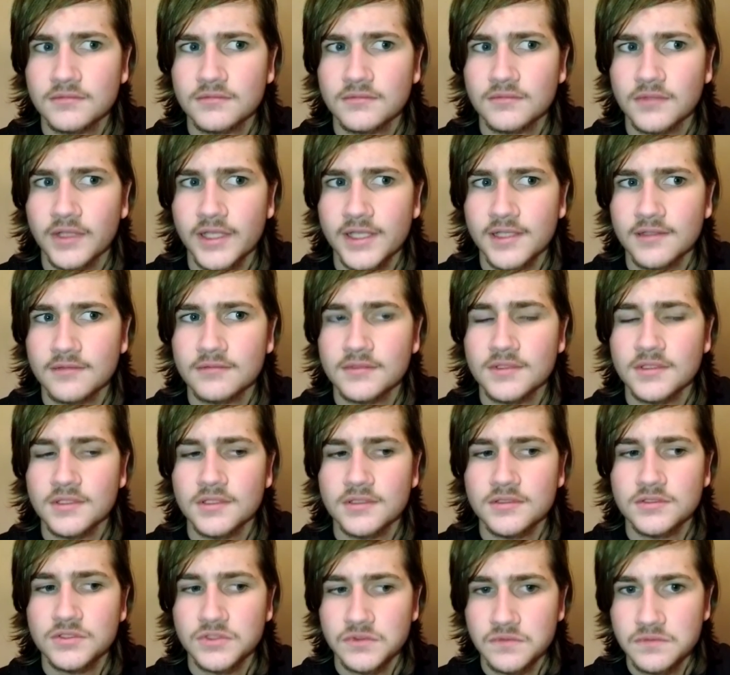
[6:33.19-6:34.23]
like the
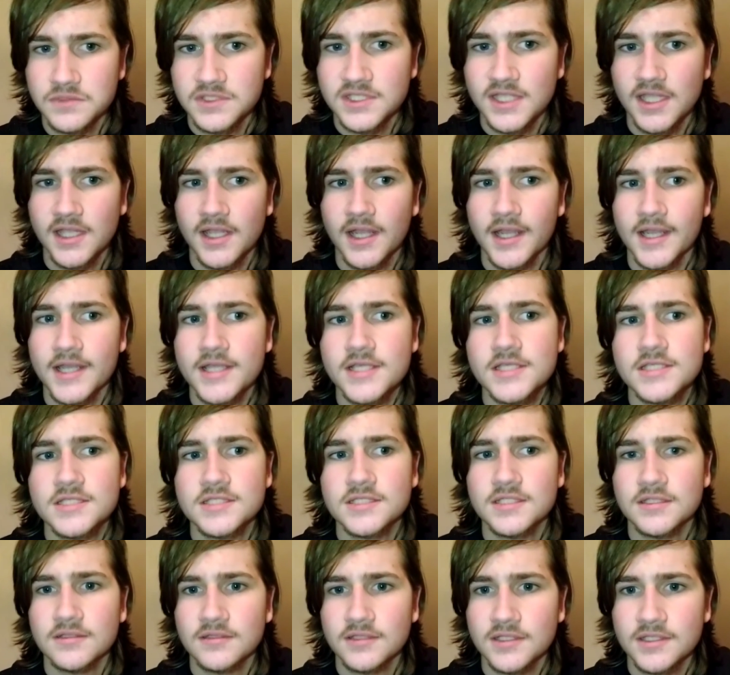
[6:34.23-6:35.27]
Doomsday Heist
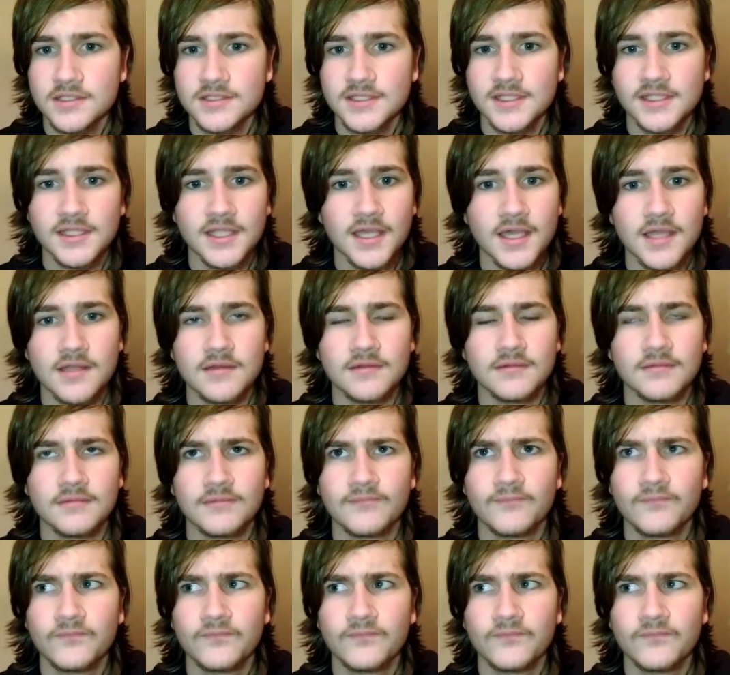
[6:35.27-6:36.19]
and things like that. And